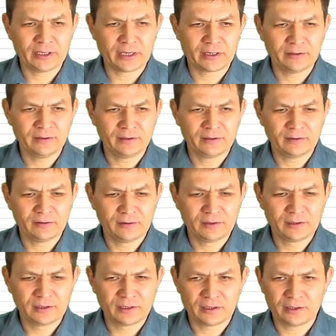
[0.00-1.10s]
again.
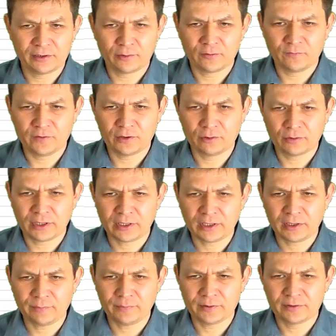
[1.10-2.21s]
Click on
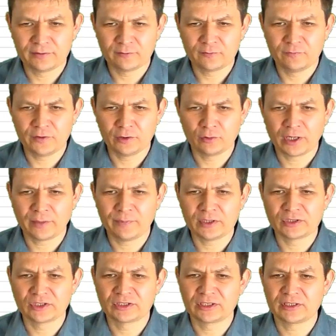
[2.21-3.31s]
Vlookup. Vlookup
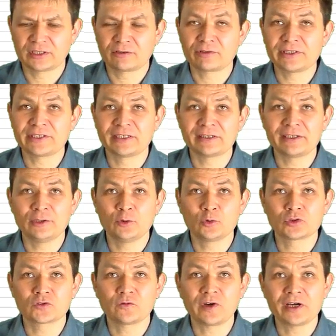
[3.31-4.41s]
is a recently
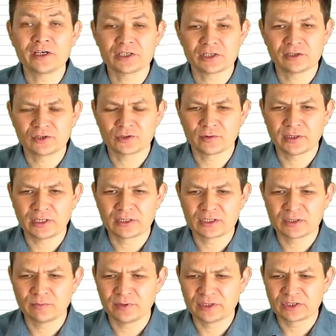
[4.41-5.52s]
used function, so I can
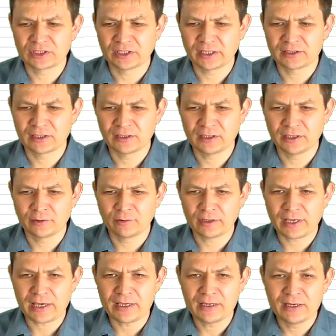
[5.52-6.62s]
simply select and click
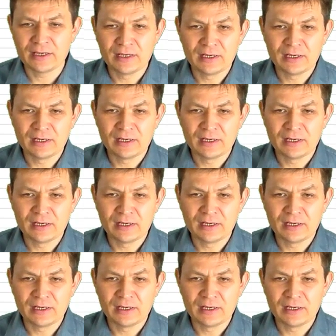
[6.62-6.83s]
OK.